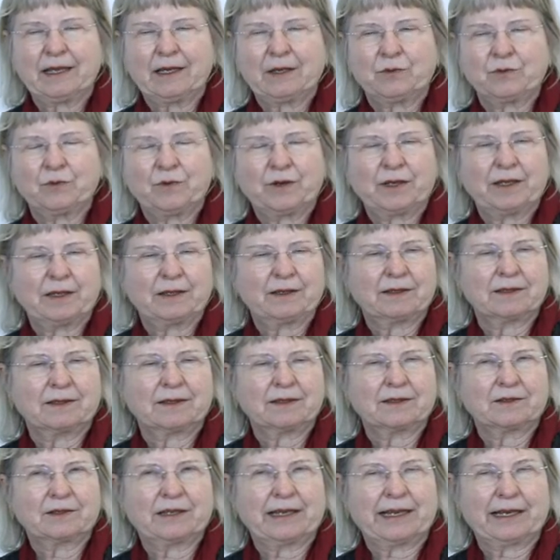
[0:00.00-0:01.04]
with
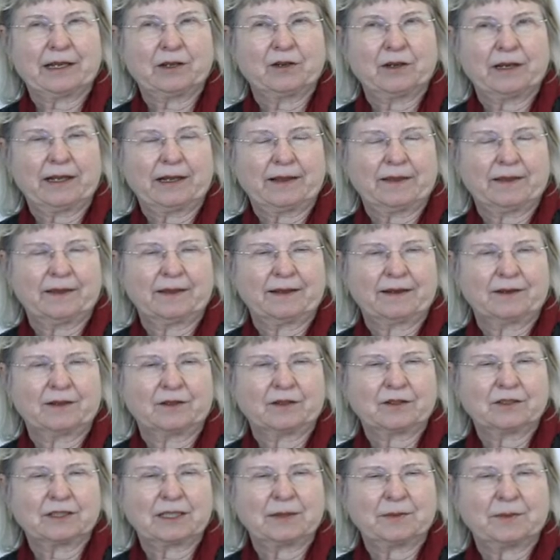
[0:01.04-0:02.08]
calculated
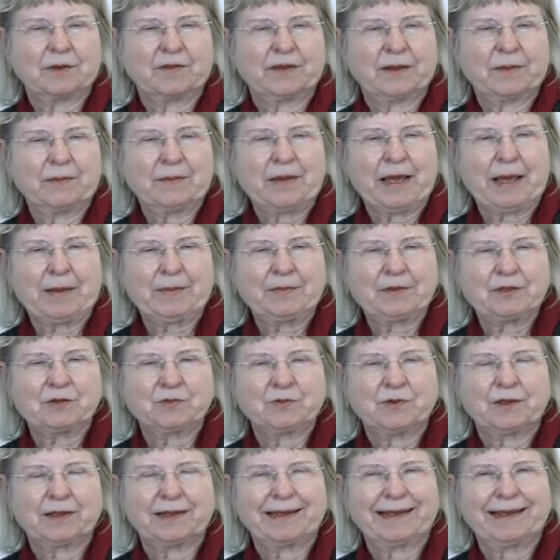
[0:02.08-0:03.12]
RCBV maps
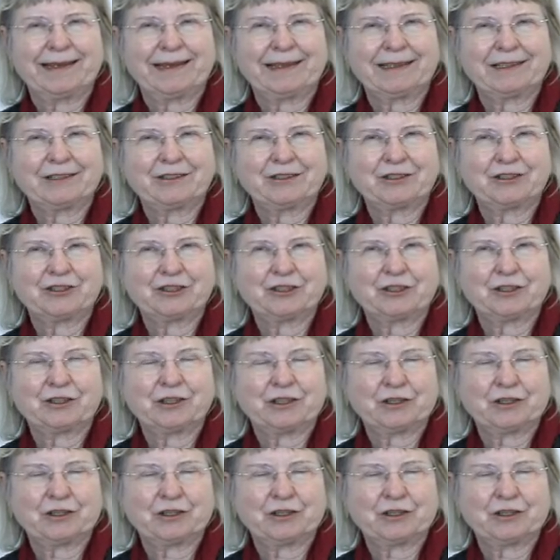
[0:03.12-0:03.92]
with leakage